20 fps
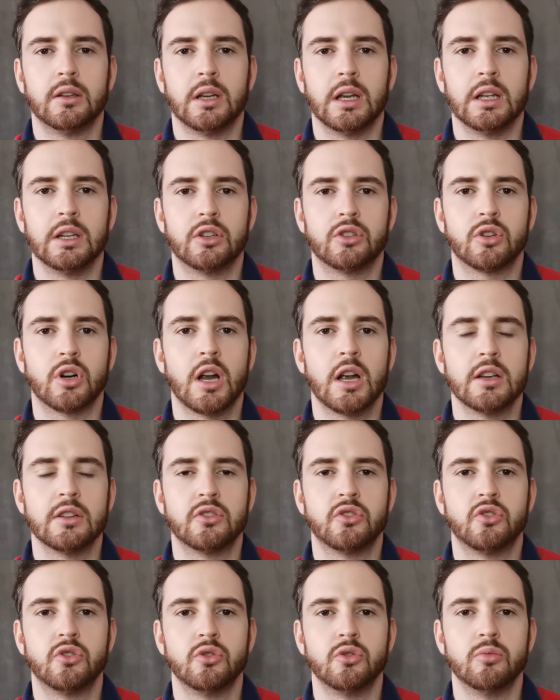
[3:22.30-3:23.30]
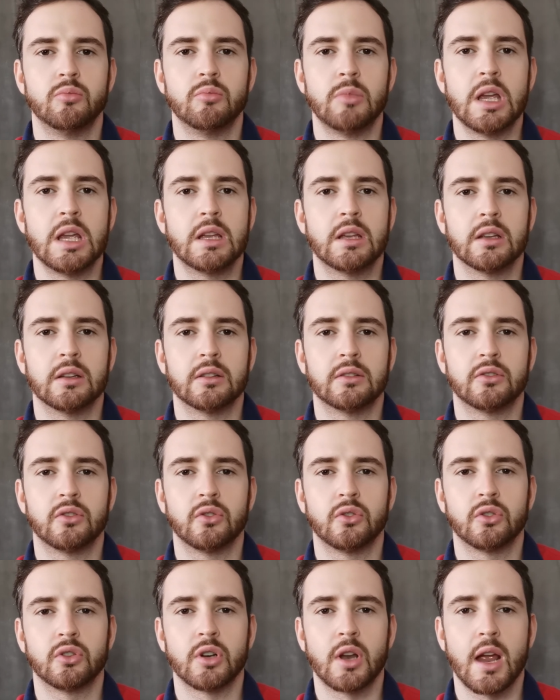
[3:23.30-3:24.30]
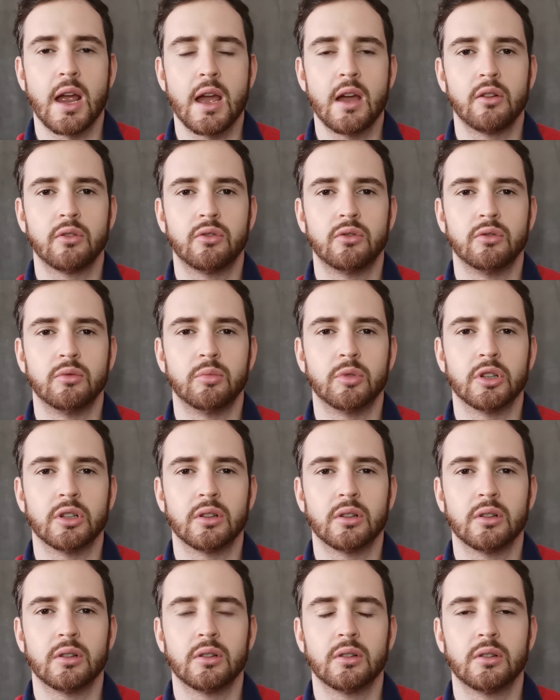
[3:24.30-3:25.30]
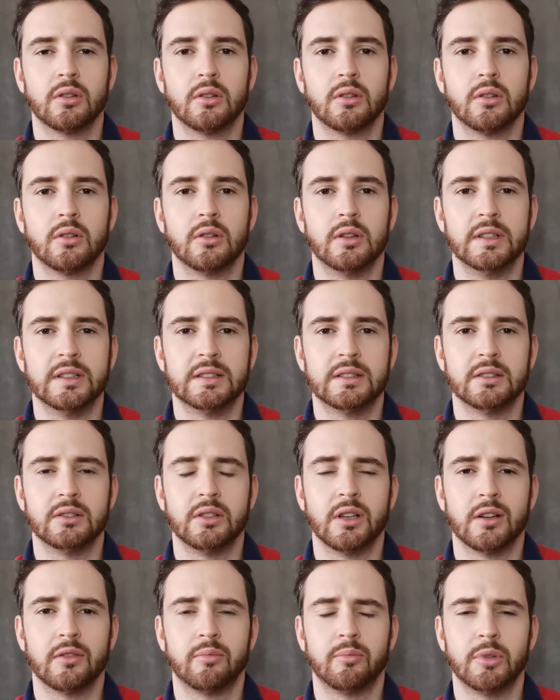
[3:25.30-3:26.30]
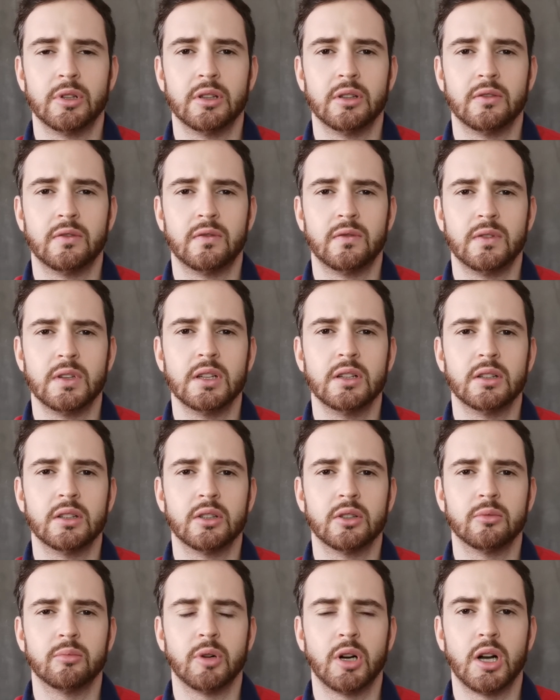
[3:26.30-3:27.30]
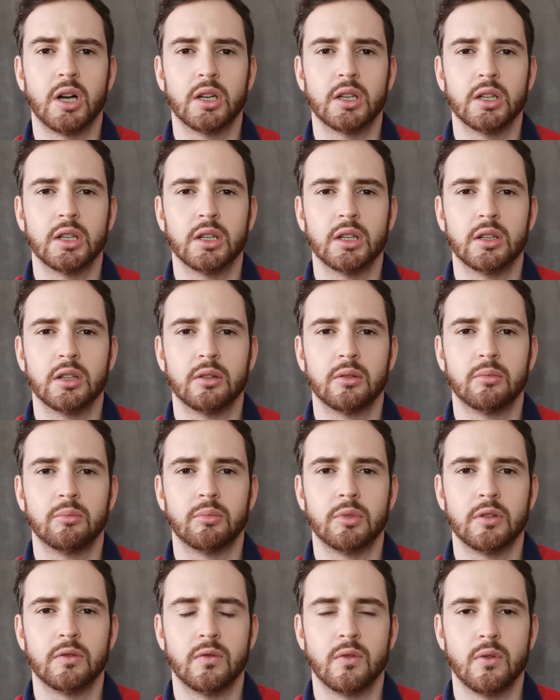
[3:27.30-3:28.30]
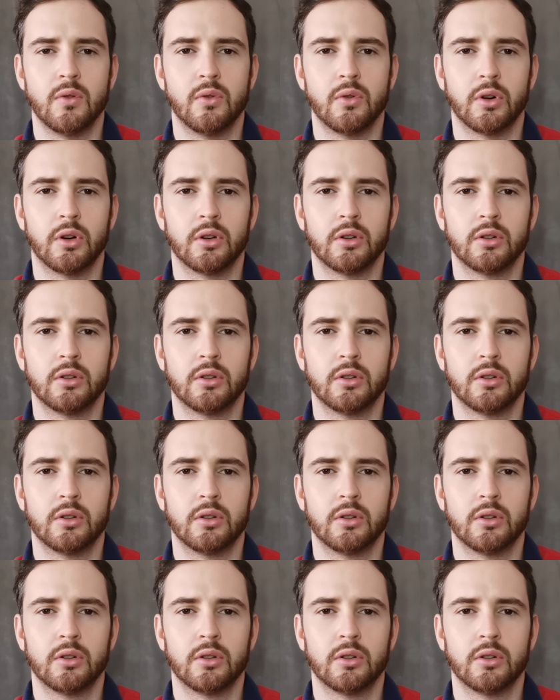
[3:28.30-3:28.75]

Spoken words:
and tries to make a certain how to, but listen, you have been feeling your body before.